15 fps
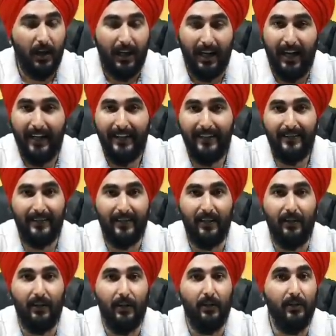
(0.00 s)
I
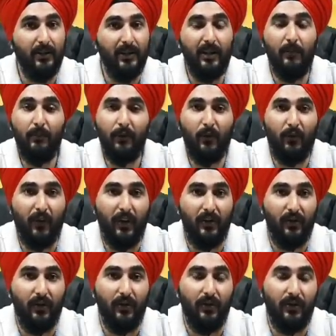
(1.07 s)
consider some
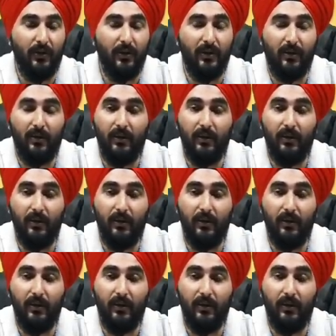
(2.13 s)
professions